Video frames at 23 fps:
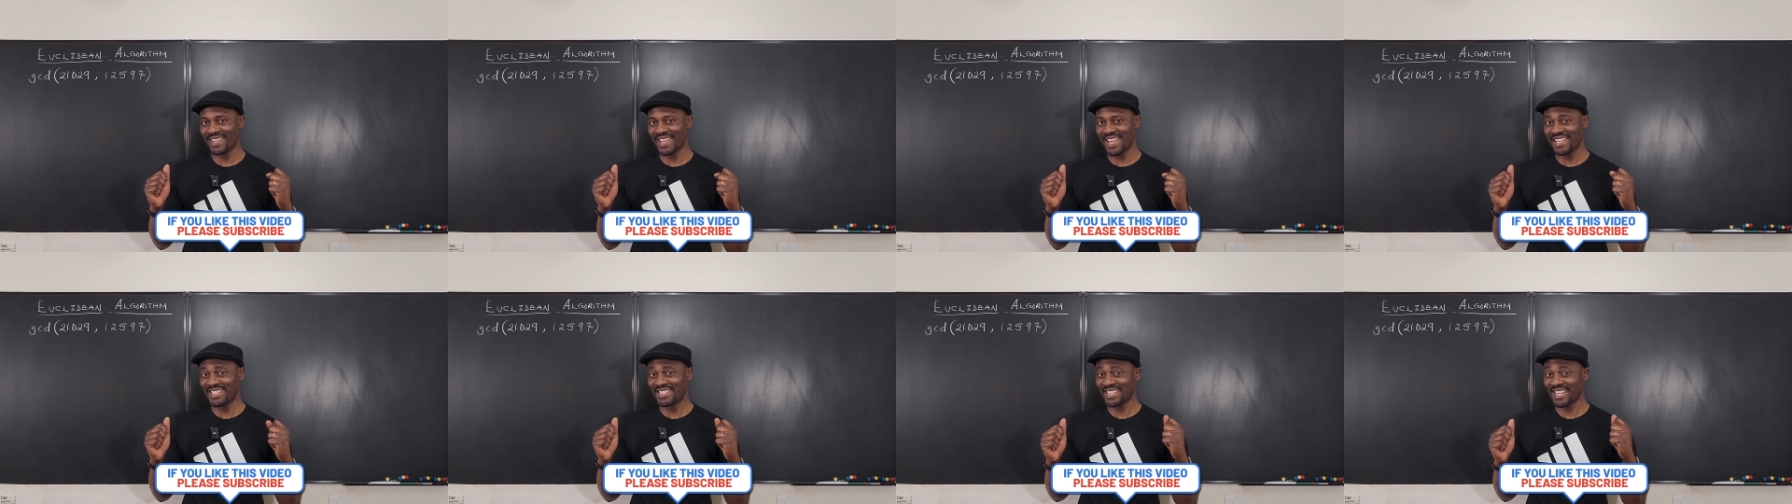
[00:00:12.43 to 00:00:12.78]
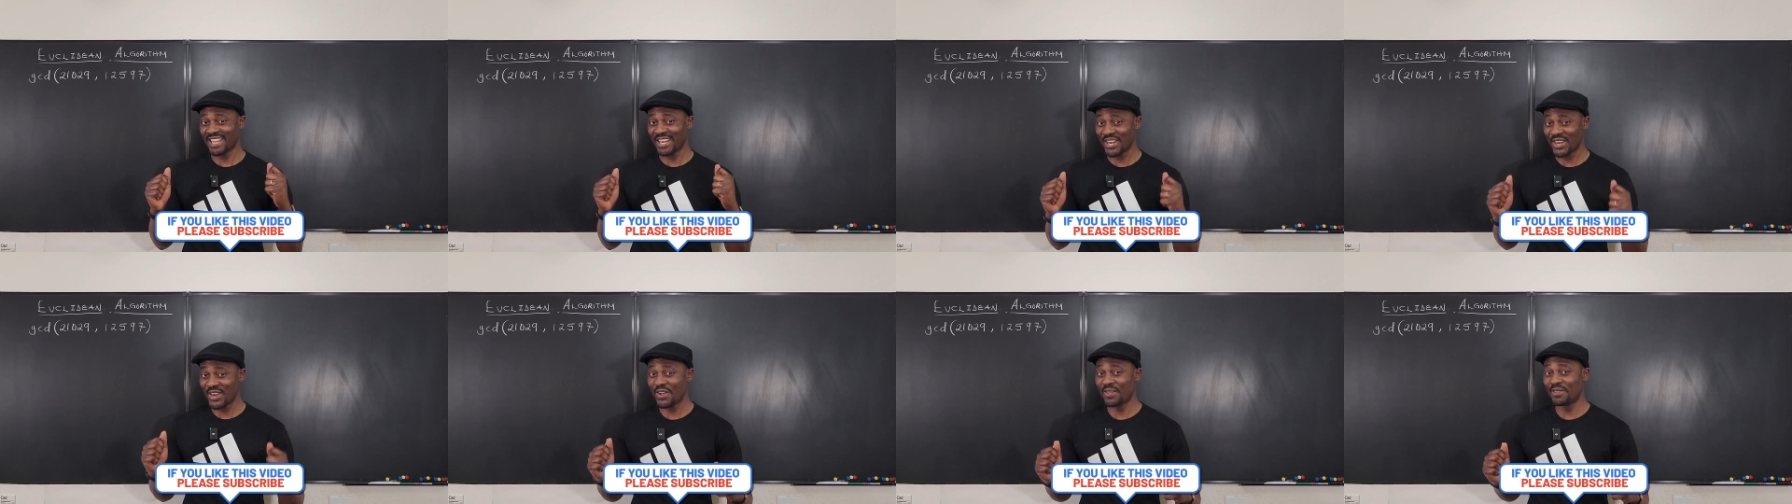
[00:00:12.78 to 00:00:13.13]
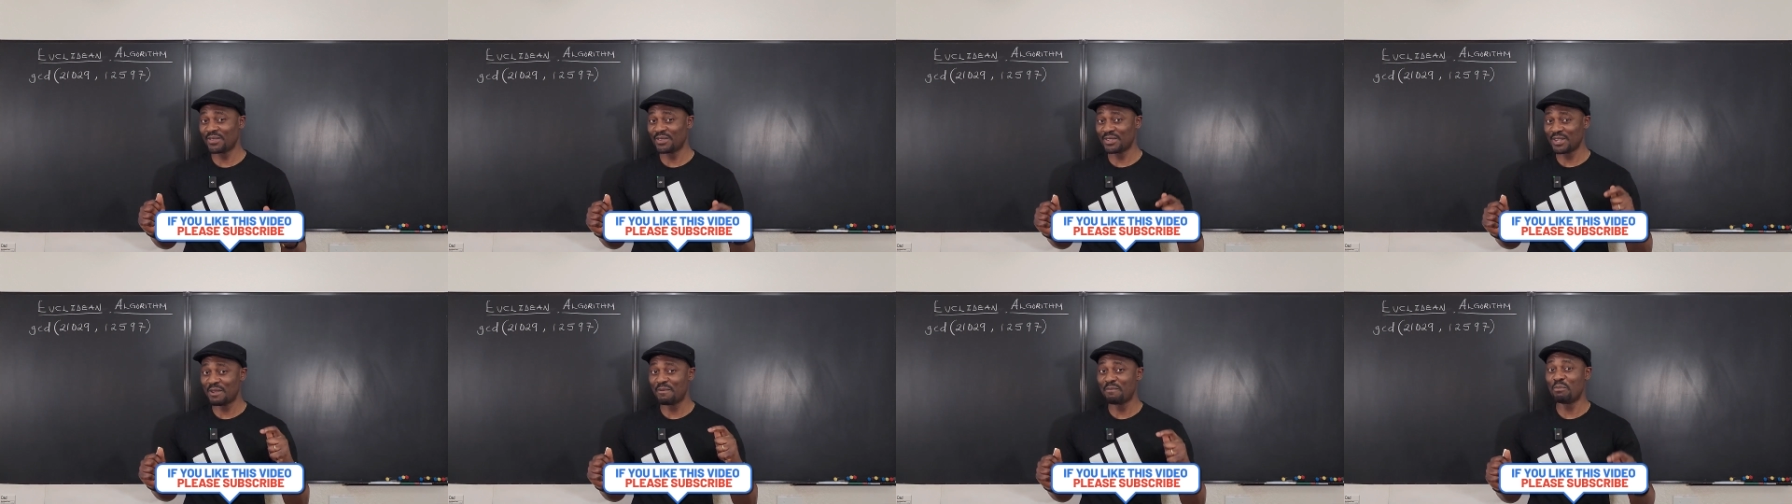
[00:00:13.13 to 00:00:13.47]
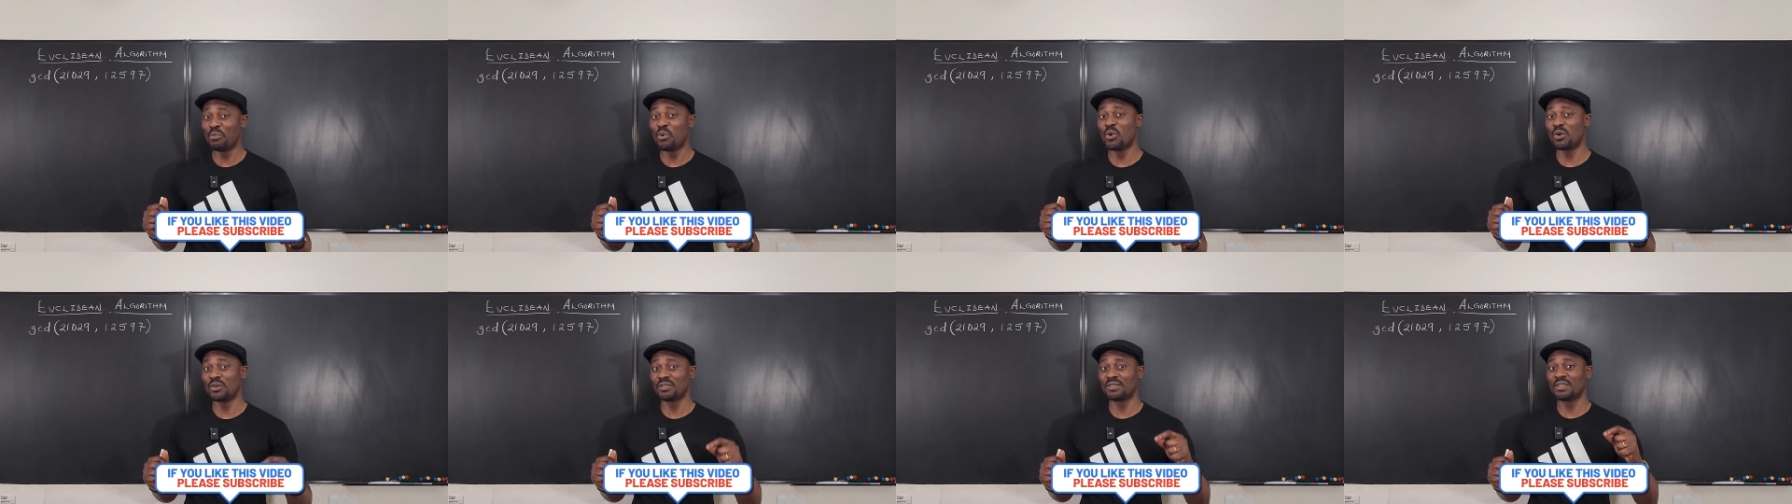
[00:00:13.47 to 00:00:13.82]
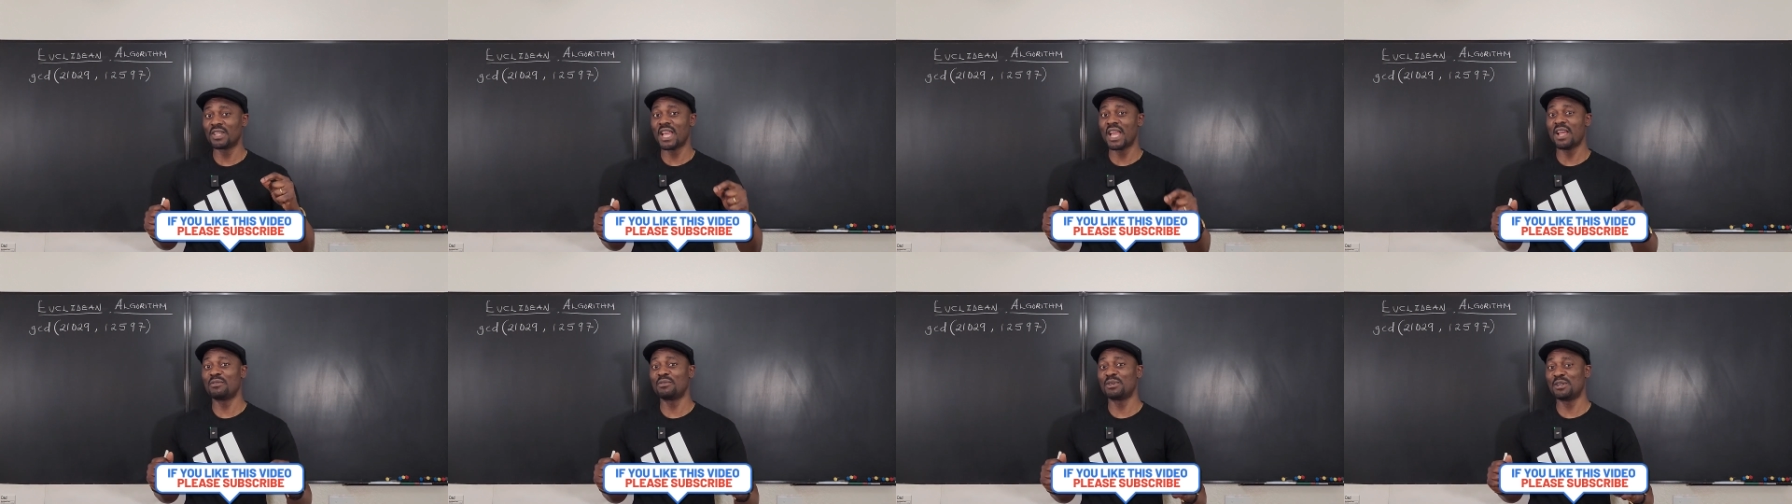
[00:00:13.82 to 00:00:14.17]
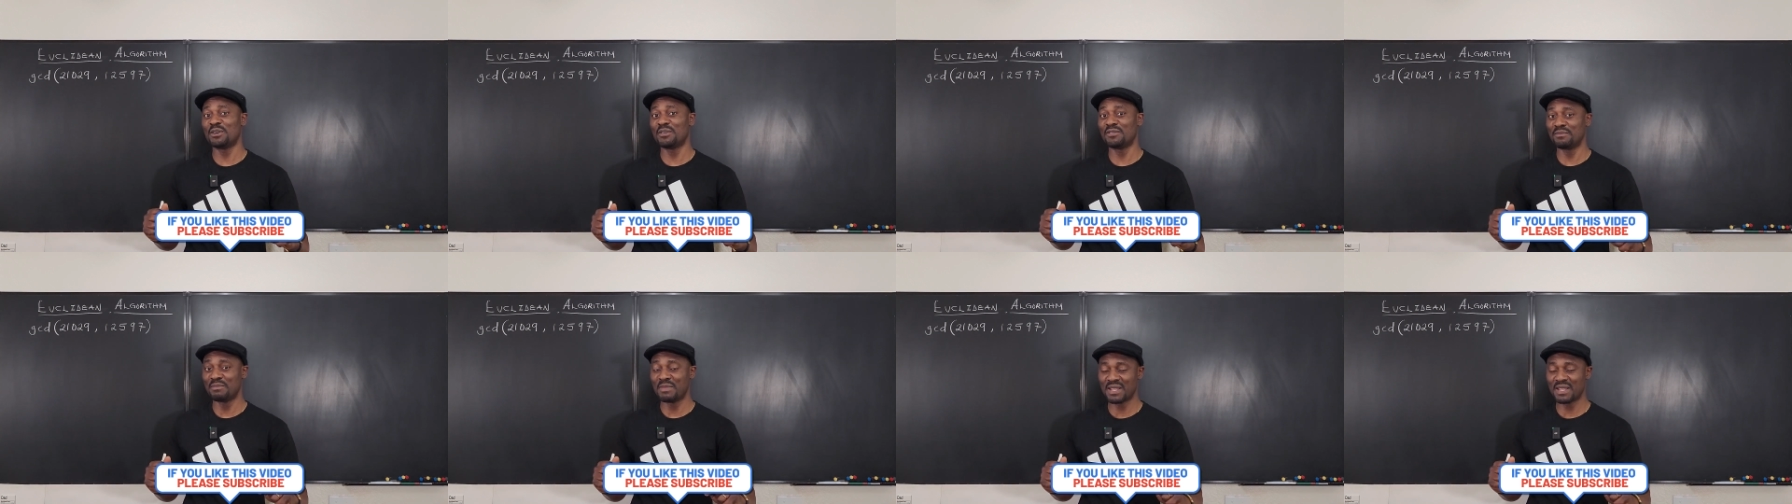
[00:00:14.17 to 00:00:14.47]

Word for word: it's another important area of